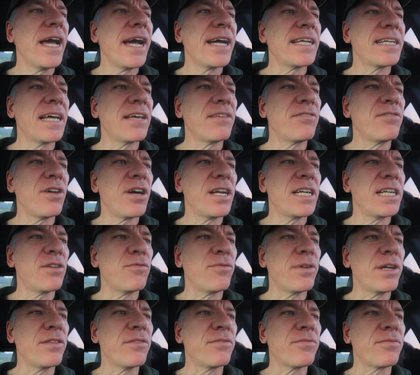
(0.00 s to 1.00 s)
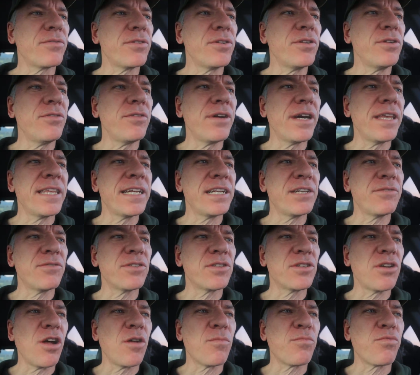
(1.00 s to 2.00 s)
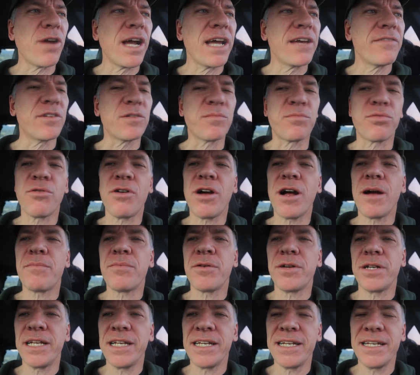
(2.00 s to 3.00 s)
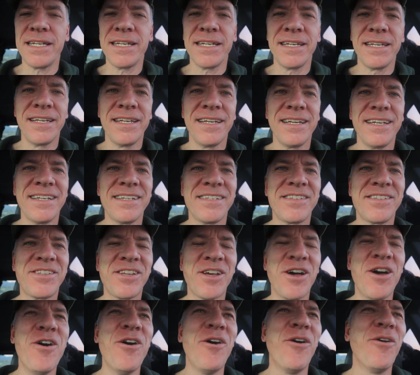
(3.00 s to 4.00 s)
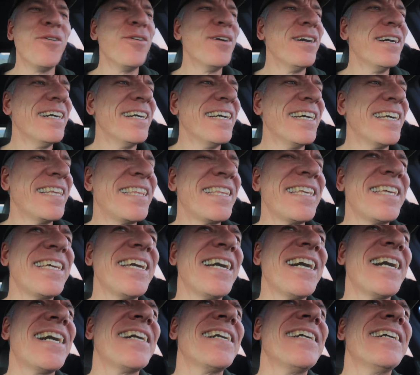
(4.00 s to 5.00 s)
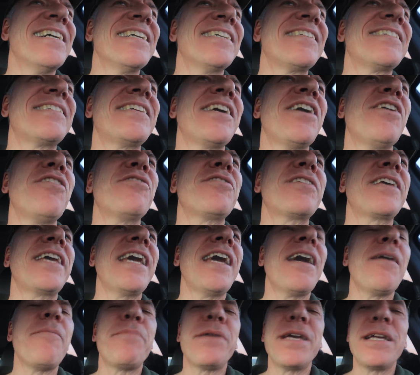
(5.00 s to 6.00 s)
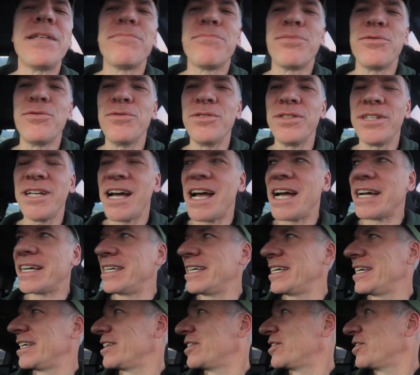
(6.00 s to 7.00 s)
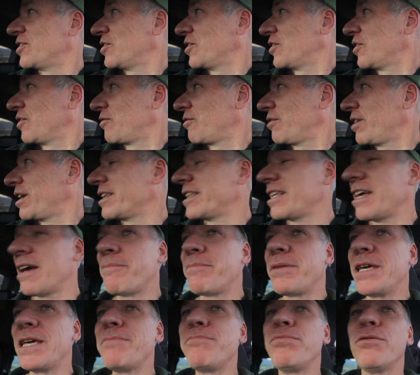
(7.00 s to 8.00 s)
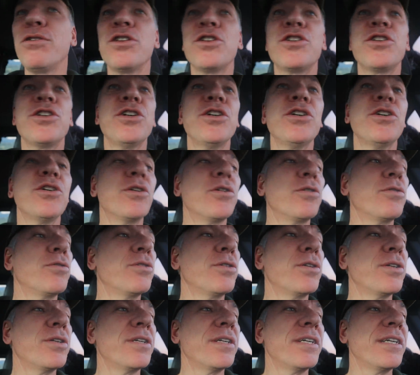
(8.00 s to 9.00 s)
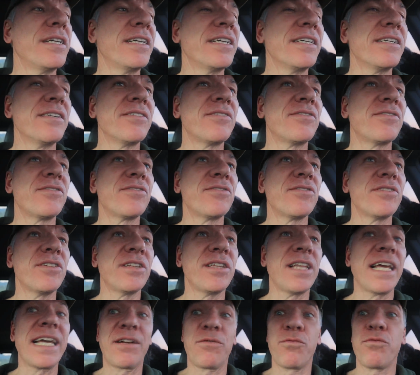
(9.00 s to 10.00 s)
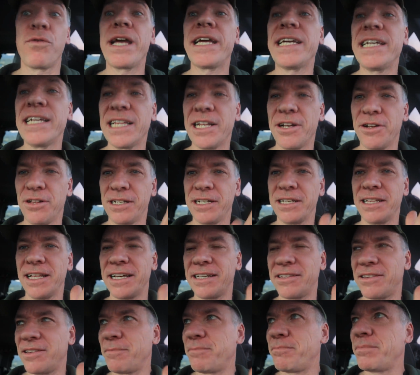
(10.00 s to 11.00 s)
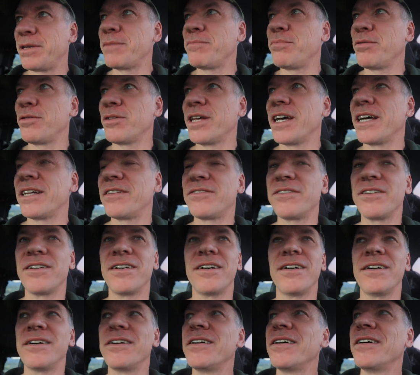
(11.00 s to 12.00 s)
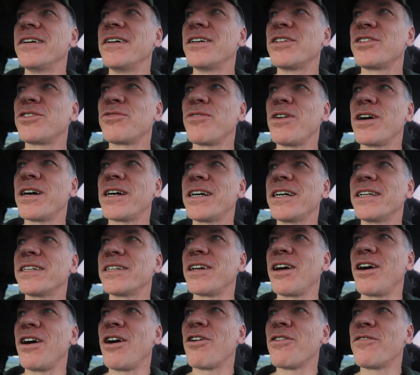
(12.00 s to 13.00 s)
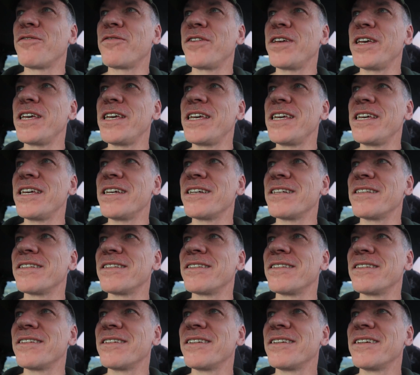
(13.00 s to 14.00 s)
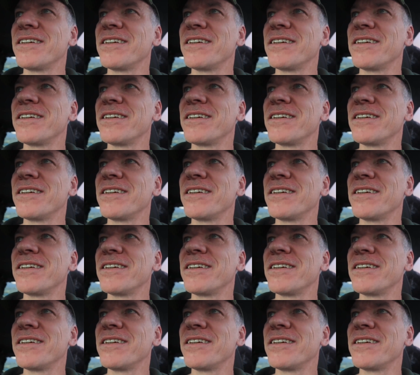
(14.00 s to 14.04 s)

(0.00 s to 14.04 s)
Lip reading: and I thought it went through, and then it was all private property. So the stealth camping, boondocking thing that people do is like regularly, like the people that truck and RV